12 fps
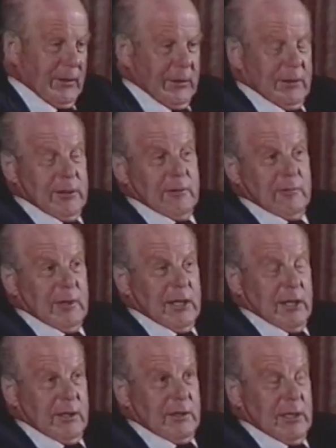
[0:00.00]
So we
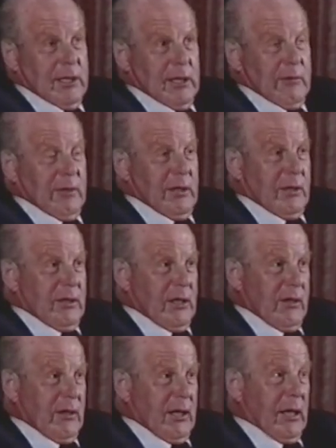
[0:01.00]
cut the scene, and I went to
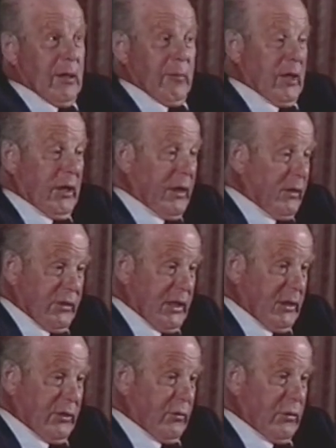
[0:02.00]
Tony, and I mean, in those
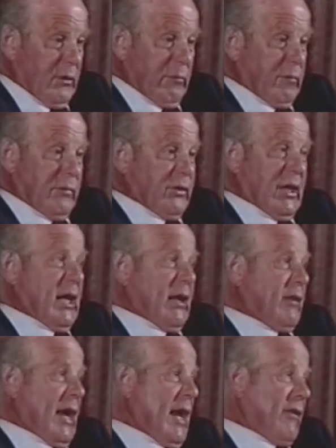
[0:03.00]
days, you couldn't
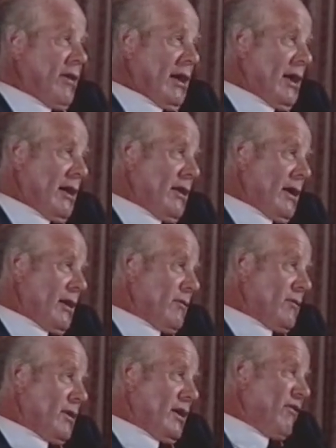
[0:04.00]
say anything like that. You
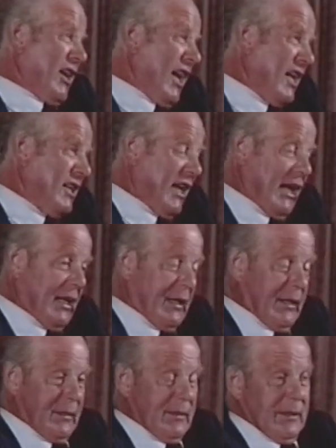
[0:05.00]
couldn't even hint at
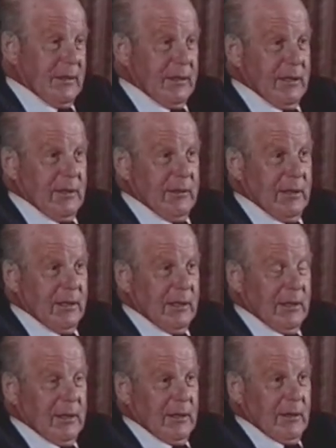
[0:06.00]
it. I said to Tony,
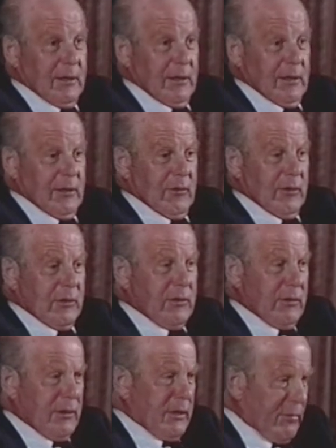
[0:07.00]
"Do
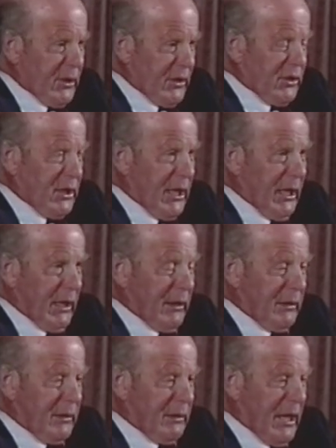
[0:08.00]
you know what he's
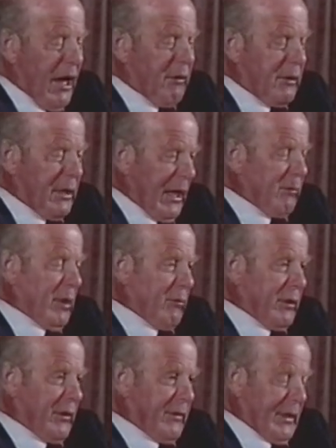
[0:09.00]
saying?" He said, "No, tell me
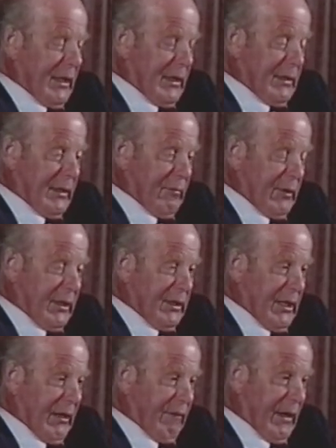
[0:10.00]
what he's saying." I said, "Well, he's
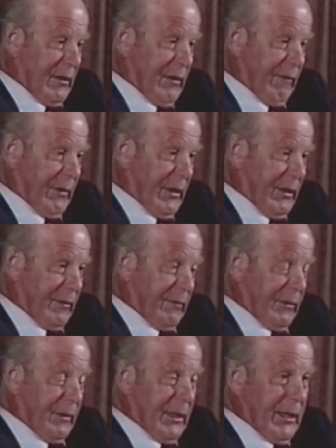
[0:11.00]
saying, fuck off, the lot of you."